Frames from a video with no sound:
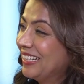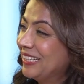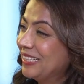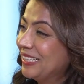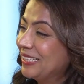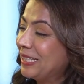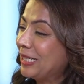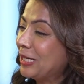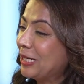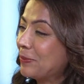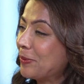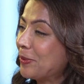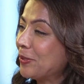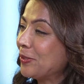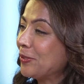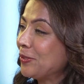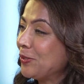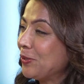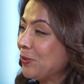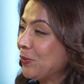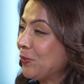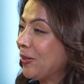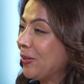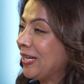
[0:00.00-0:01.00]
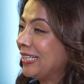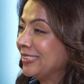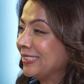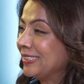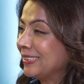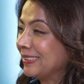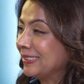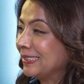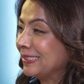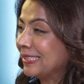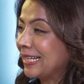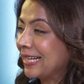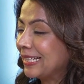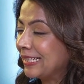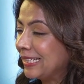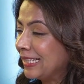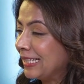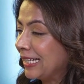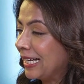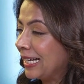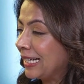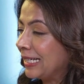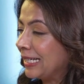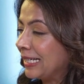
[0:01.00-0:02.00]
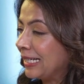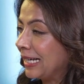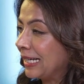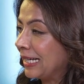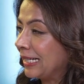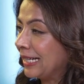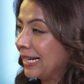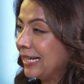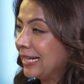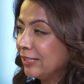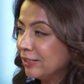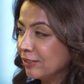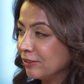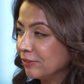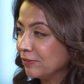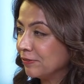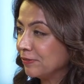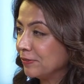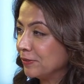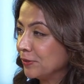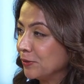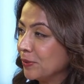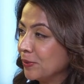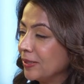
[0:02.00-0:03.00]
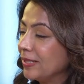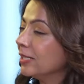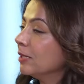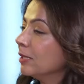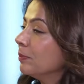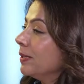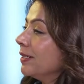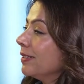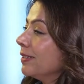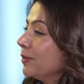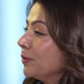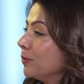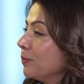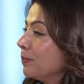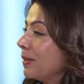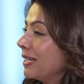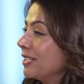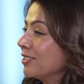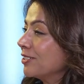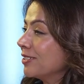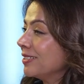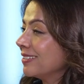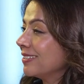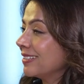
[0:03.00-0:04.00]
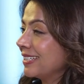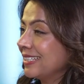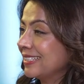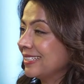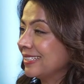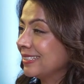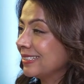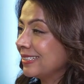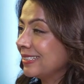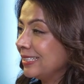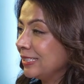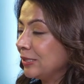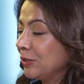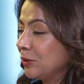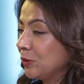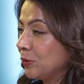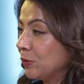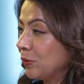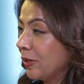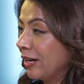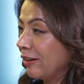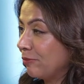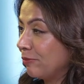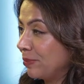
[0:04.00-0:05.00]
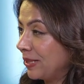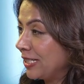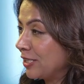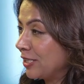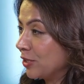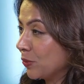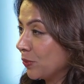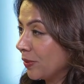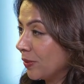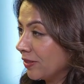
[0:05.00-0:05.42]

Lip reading: Thinking about new ventures, I think I kind of know a little bit. You mentioned recently you have been to